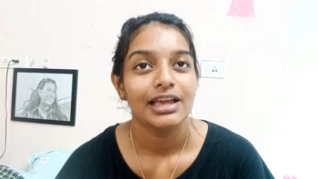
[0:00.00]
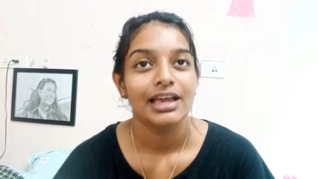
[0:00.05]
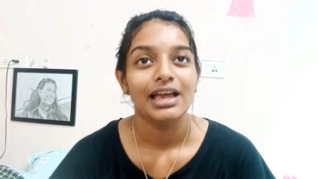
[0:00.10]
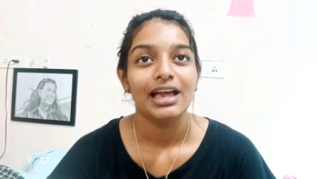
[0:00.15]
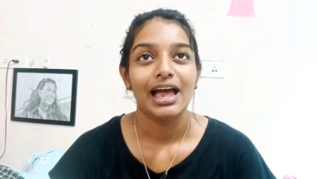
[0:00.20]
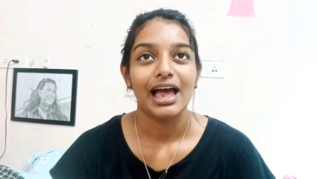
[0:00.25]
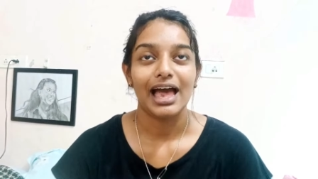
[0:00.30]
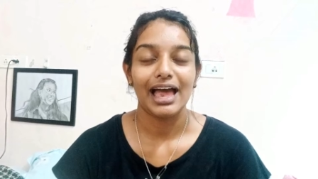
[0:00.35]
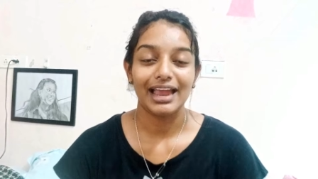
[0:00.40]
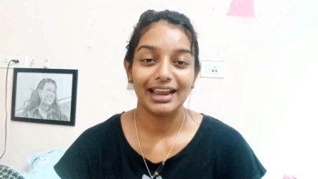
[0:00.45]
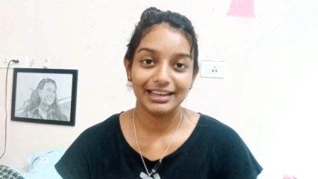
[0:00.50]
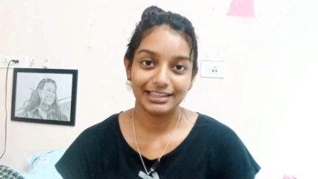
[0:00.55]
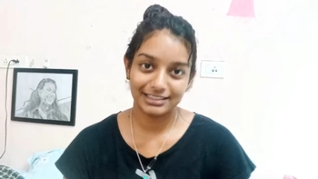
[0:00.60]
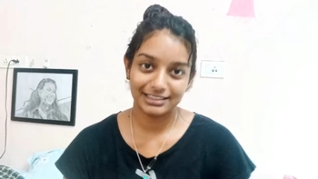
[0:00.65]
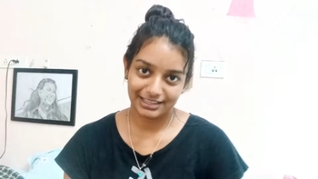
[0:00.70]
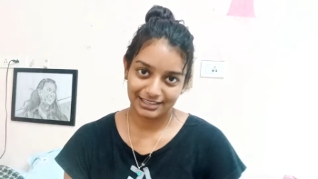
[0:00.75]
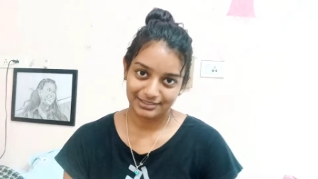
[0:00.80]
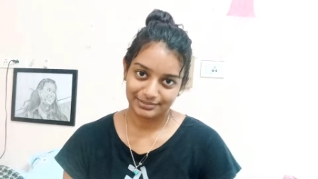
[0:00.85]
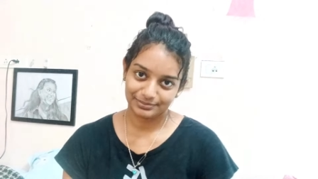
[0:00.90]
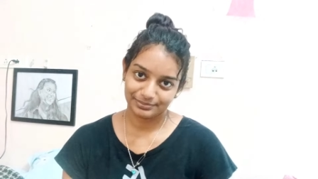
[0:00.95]
And then
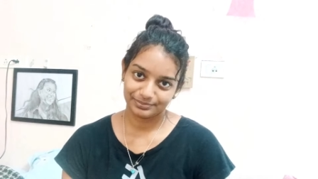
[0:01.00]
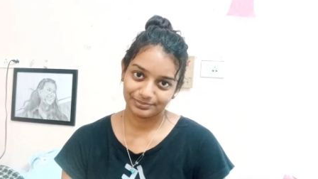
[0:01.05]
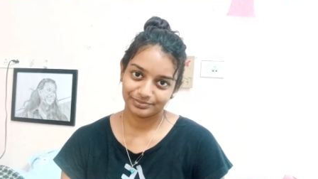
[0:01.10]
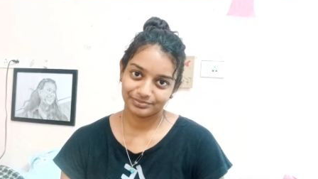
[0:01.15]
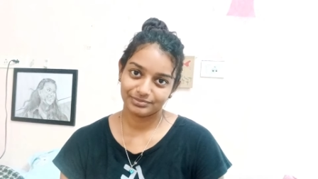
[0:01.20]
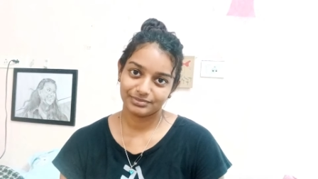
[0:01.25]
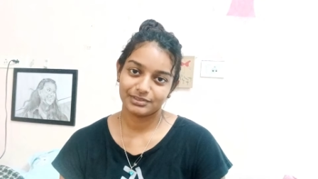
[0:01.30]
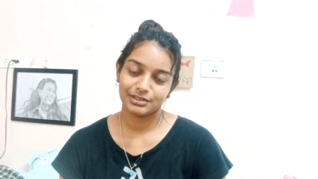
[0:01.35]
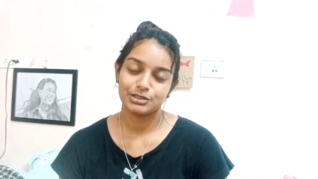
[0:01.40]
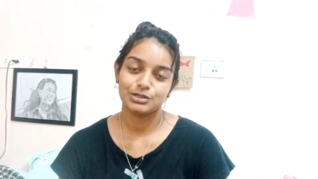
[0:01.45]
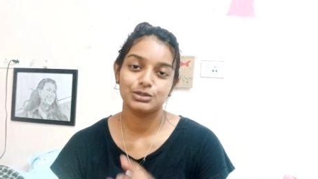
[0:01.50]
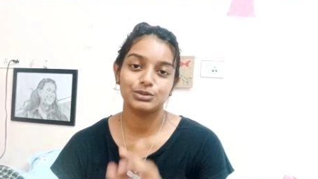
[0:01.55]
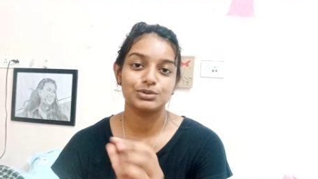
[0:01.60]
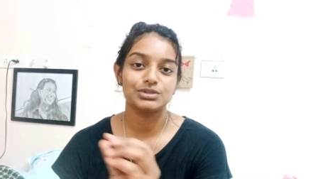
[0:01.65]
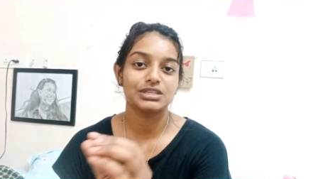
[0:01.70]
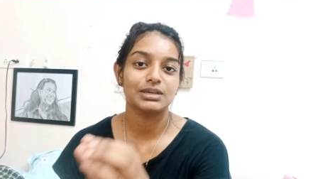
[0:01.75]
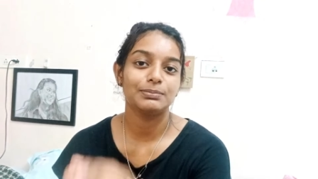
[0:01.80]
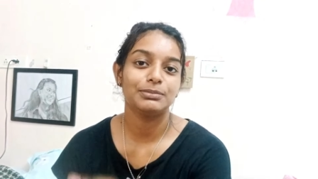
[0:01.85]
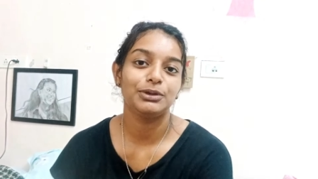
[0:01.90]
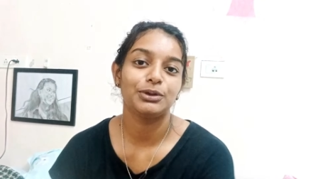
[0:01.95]
do some
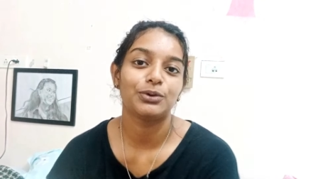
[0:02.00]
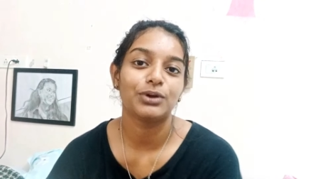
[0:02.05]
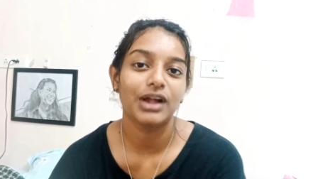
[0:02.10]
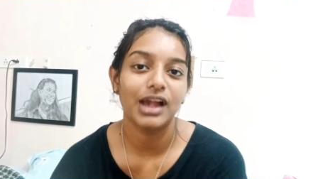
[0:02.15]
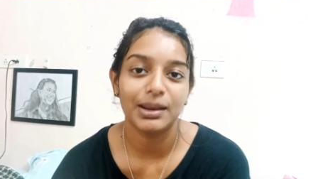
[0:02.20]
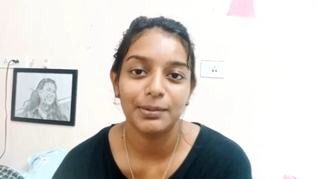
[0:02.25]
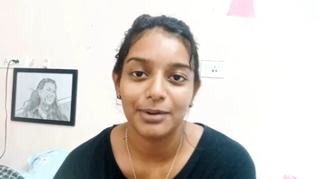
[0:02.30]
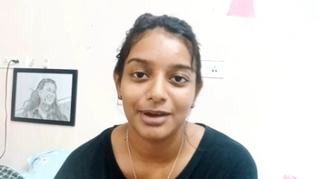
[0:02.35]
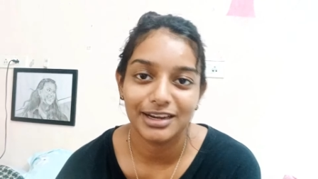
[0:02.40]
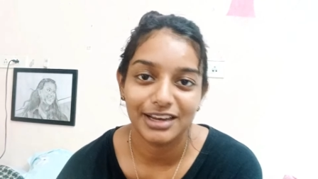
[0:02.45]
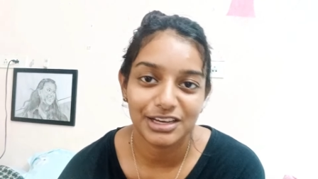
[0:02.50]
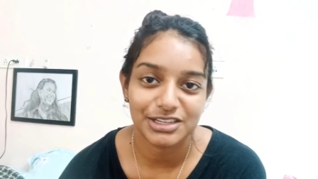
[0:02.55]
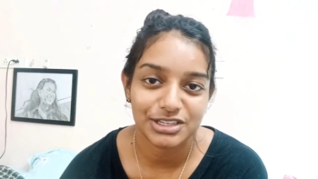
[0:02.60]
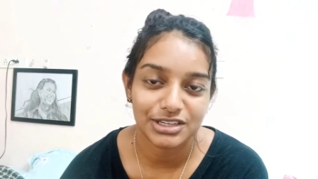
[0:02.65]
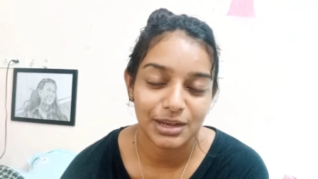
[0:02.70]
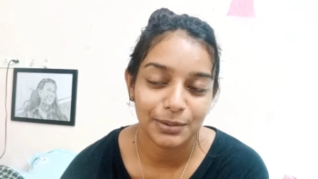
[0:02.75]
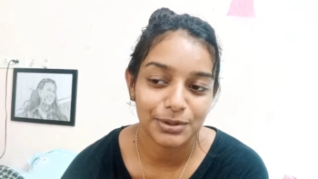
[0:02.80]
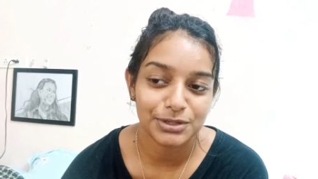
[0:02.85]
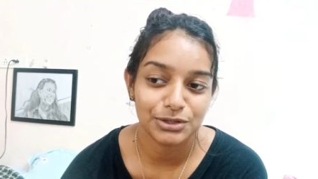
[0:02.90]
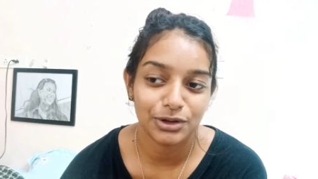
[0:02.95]
yoga and meditation. I was
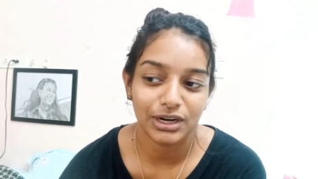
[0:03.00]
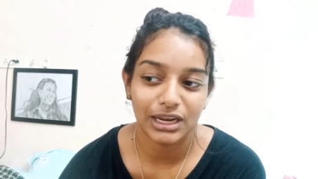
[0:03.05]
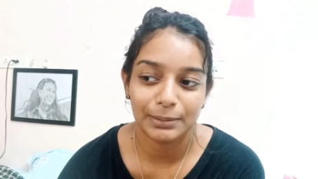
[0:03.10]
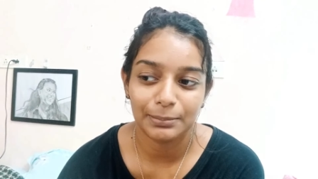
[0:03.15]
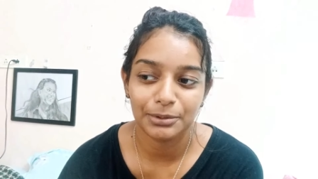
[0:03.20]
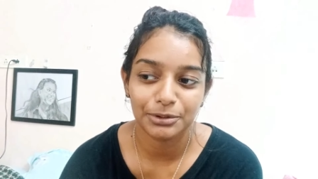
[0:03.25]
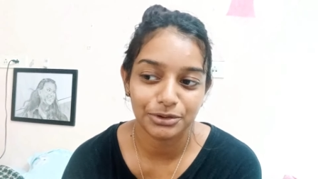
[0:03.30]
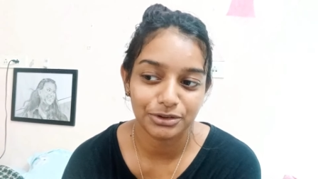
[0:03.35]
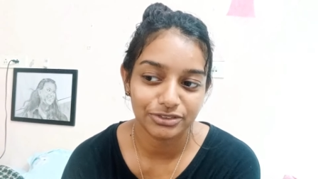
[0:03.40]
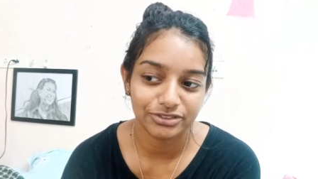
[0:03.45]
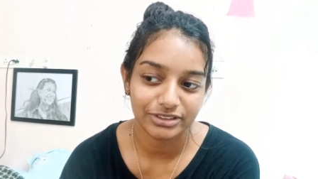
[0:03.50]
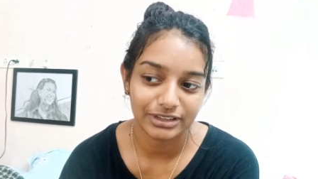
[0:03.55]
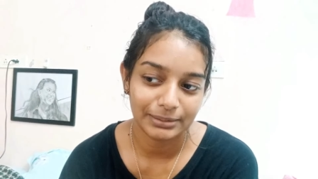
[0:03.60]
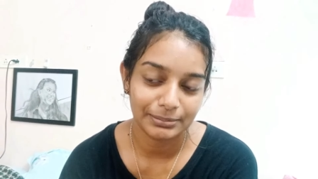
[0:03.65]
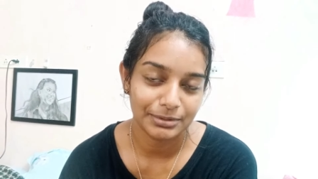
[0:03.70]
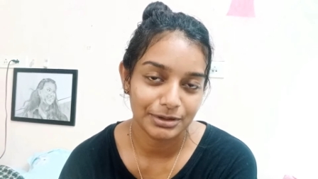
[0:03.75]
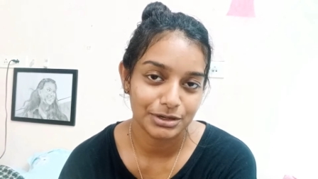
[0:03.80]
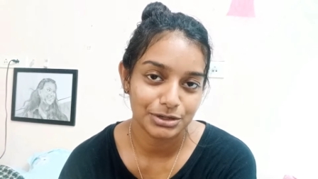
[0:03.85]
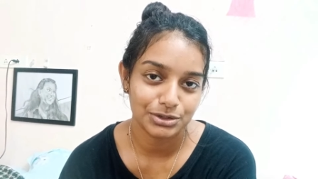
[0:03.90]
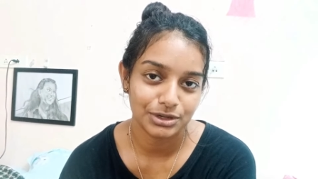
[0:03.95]
not able to film it
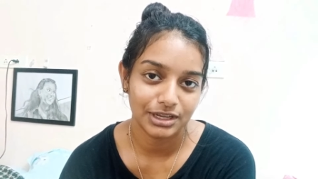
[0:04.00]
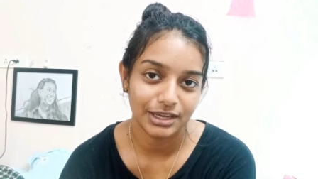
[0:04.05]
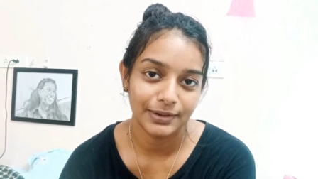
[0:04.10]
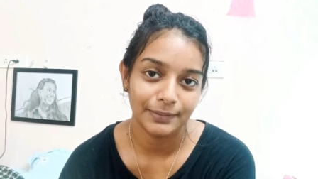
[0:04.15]
today,